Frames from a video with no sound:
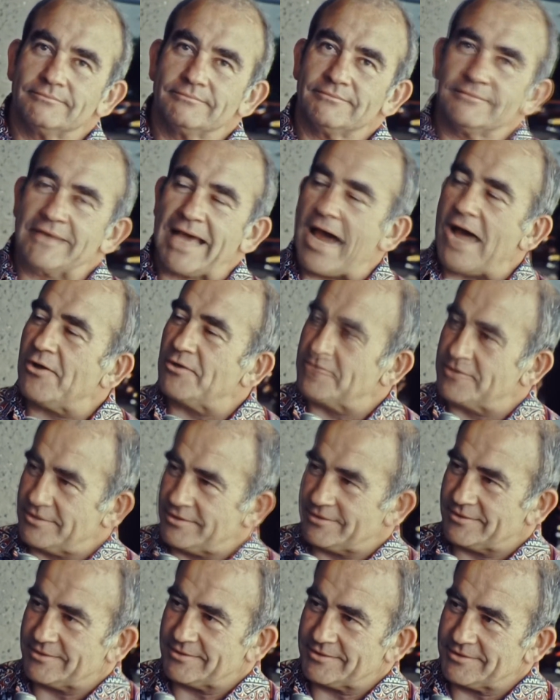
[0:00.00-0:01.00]

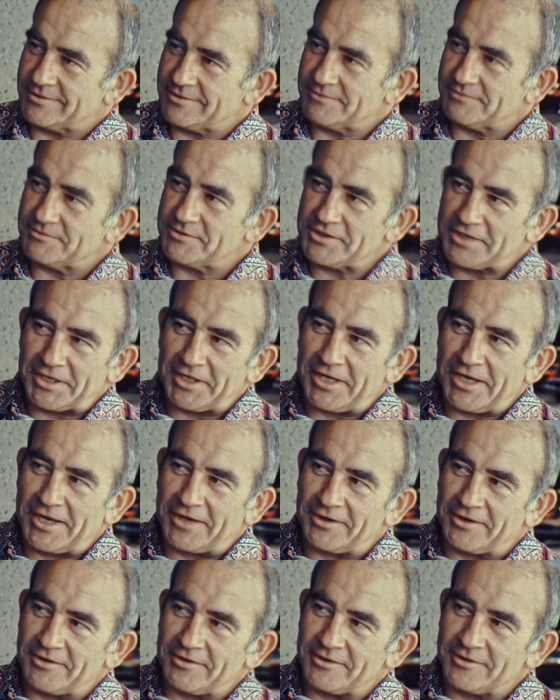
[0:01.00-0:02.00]
thousands of city
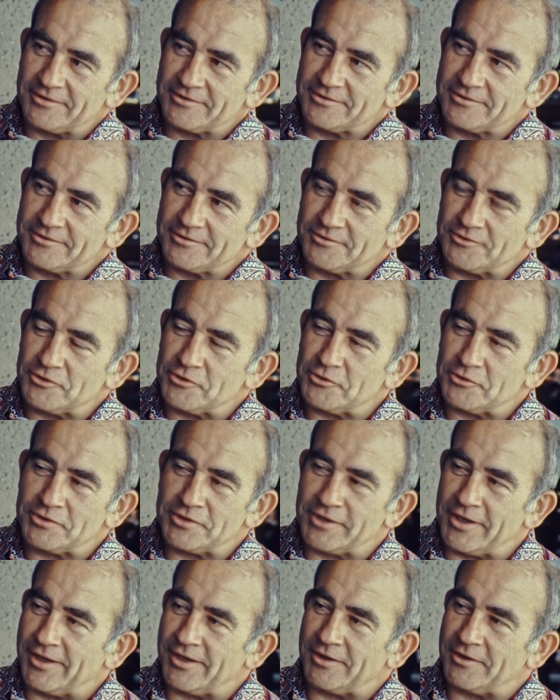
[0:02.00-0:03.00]
editors, news
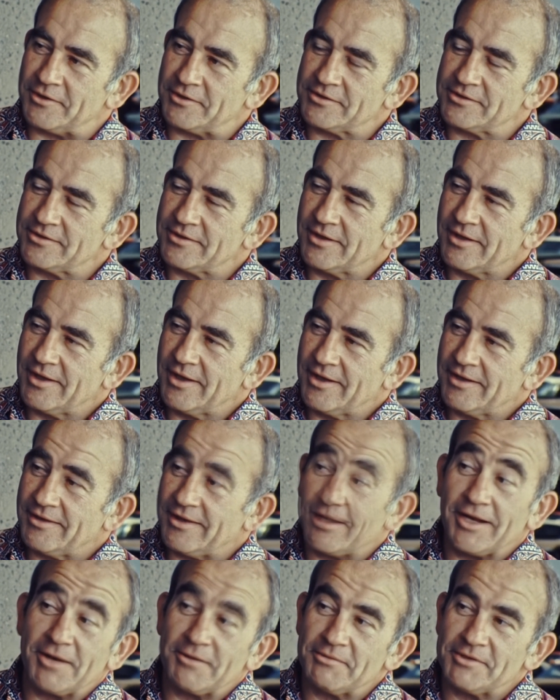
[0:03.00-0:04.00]
editors
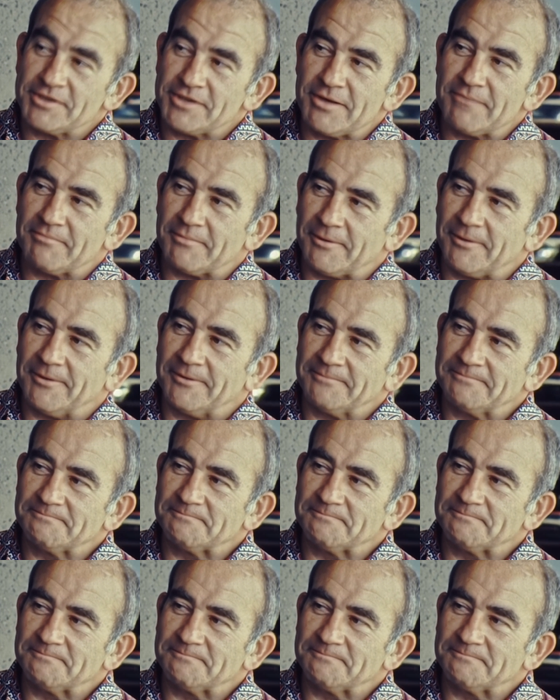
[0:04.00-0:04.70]
that I resemble